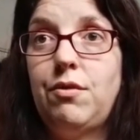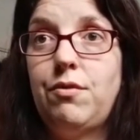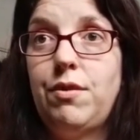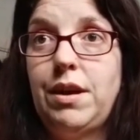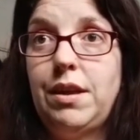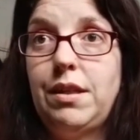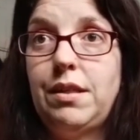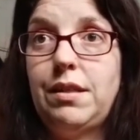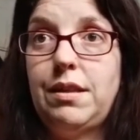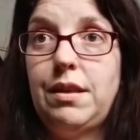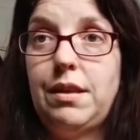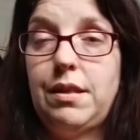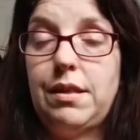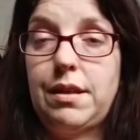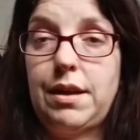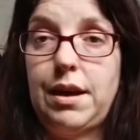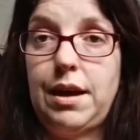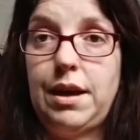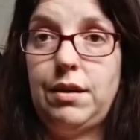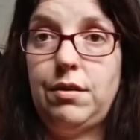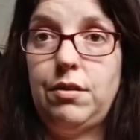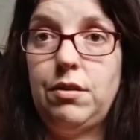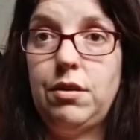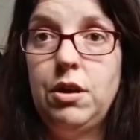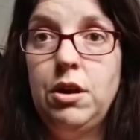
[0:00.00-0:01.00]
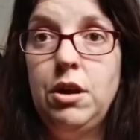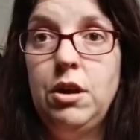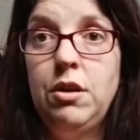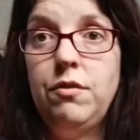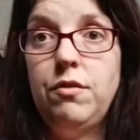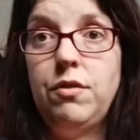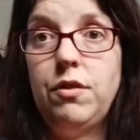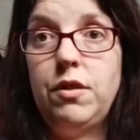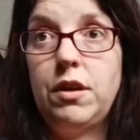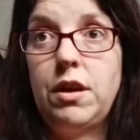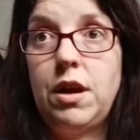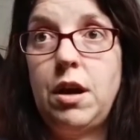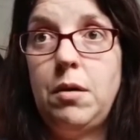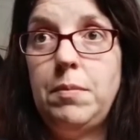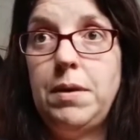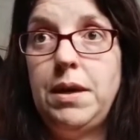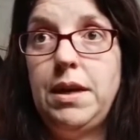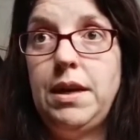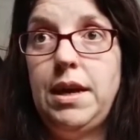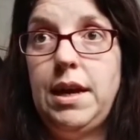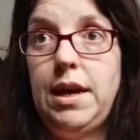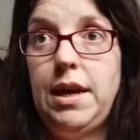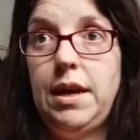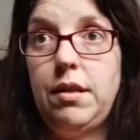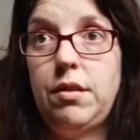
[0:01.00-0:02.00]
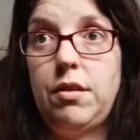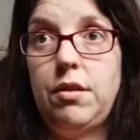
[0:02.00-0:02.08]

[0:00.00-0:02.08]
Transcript: rates discount for the coming year,